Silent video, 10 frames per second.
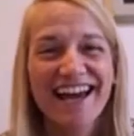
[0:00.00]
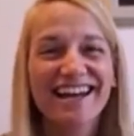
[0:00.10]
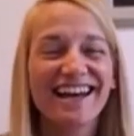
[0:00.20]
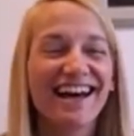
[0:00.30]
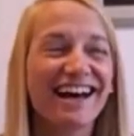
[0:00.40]

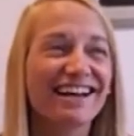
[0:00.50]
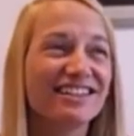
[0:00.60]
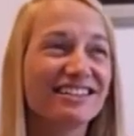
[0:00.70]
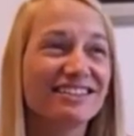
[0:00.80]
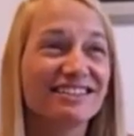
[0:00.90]
and
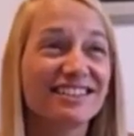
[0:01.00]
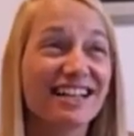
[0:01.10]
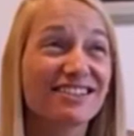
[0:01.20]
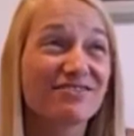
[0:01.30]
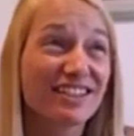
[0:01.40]
uh,
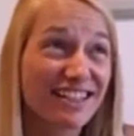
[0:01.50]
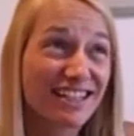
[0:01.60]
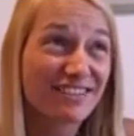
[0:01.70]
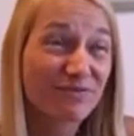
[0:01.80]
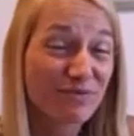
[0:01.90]
that's
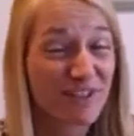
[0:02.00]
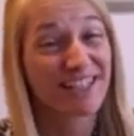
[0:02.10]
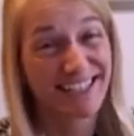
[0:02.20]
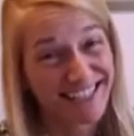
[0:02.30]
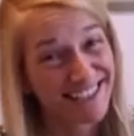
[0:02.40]
really what
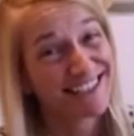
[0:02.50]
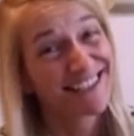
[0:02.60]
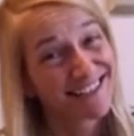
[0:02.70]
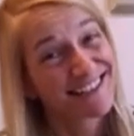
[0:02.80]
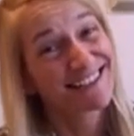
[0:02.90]
it
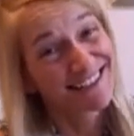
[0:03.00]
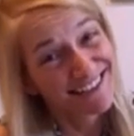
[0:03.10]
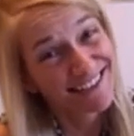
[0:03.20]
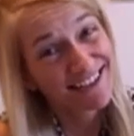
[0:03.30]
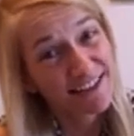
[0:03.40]
is.
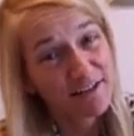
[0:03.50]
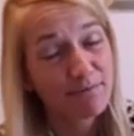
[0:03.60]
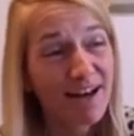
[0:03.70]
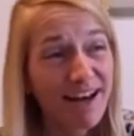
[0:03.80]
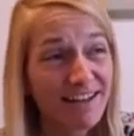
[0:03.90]

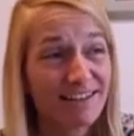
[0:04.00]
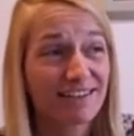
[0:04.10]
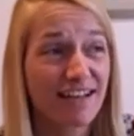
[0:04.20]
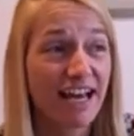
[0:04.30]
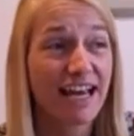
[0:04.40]
But
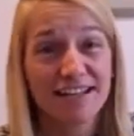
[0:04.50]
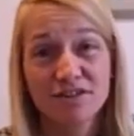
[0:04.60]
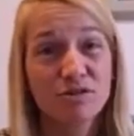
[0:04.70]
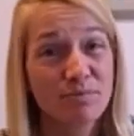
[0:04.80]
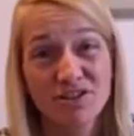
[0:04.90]
I had
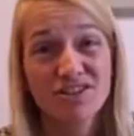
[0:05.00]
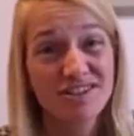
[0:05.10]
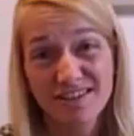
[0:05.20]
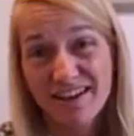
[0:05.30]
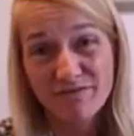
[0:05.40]
to do a bunch of
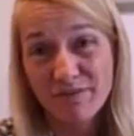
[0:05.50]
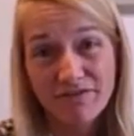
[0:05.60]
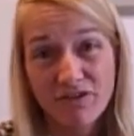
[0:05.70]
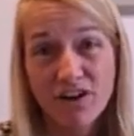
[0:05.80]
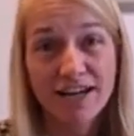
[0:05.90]
stuff
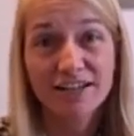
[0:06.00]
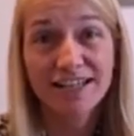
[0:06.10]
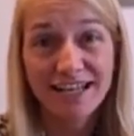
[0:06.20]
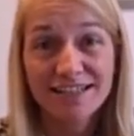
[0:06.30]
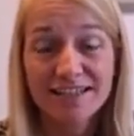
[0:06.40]
before I could get